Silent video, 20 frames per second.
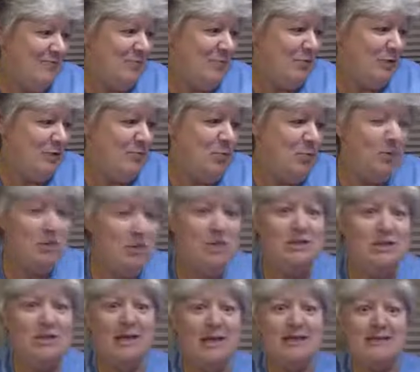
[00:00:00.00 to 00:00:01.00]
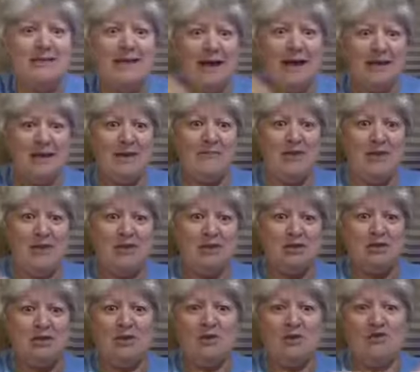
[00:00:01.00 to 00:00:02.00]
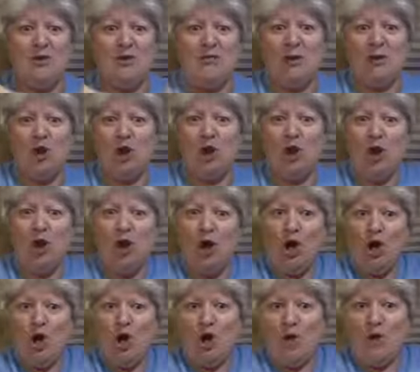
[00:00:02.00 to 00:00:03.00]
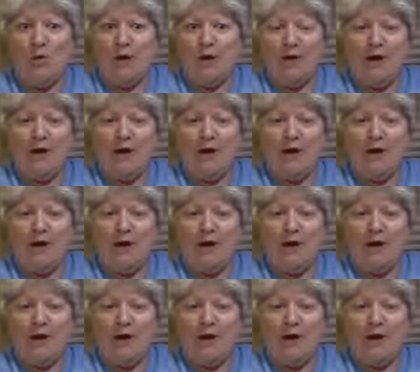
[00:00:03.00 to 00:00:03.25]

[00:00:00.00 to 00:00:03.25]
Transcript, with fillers: at one point, she's like tugging back, and she's got this great big long one